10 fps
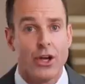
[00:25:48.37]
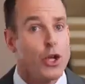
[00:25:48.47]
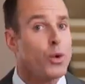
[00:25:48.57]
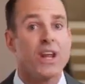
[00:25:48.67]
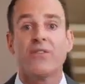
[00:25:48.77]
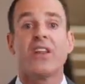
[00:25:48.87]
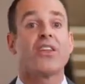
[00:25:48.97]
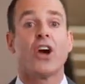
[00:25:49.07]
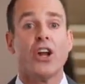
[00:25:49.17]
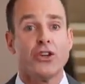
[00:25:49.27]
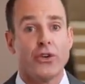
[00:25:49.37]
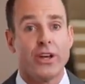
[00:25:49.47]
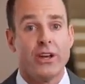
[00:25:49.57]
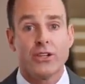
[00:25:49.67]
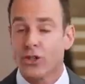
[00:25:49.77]
You weren't even in the country.
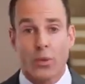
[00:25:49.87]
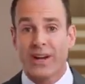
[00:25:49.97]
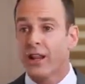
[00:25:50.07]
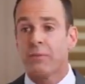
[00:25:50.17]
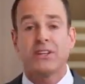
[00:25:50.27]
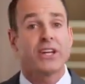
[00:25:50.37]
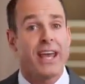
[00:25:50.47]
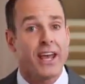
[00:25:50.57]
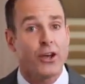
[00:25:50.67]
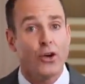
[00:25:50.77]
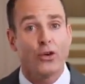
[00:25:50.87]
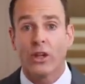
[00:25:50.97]
Somewhere down the beach in Cancun,